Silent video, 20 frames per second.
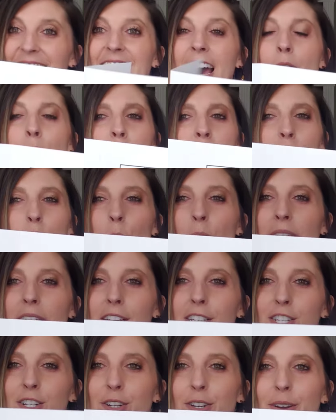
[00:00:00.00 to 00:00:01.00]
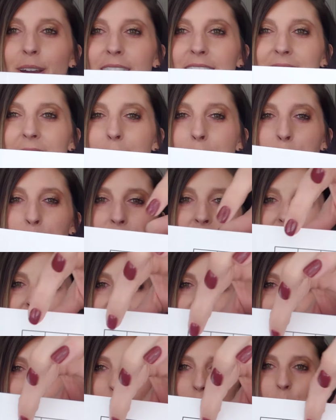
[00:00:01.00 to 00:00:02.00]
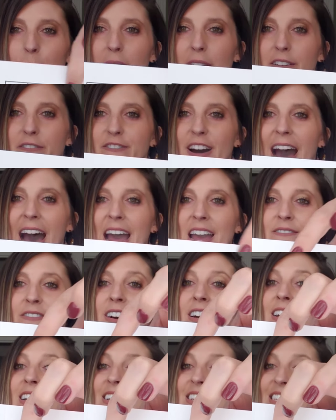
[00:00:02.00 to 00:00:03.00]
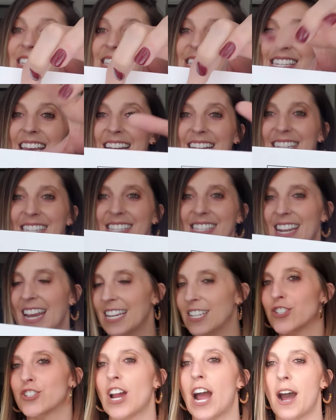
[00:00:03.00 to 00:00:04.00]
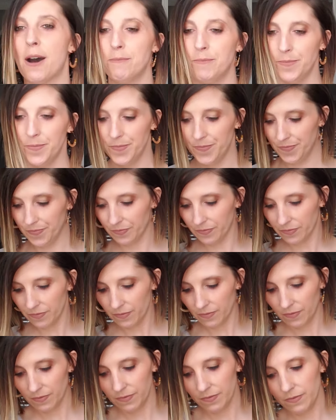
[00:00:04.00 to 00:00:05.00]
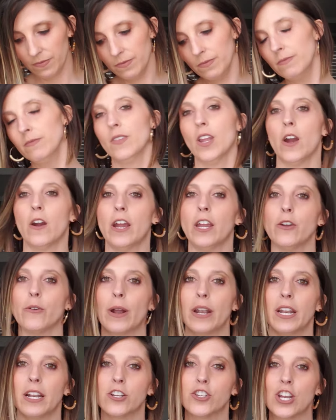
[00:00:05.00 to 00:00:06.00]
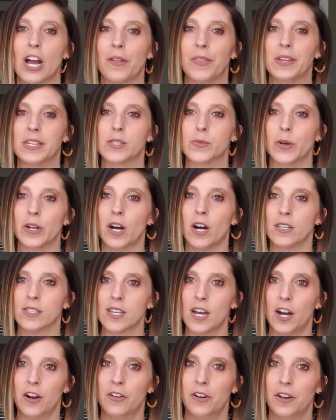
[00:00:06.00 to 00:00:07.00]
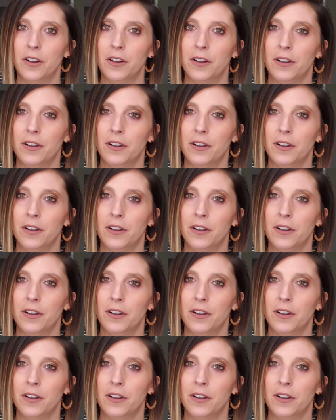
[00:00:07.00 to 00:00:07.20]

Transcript: That was quick too. You guys came up with that answer quick. 5, 6. Nice job. All right, you ready to shout this one also?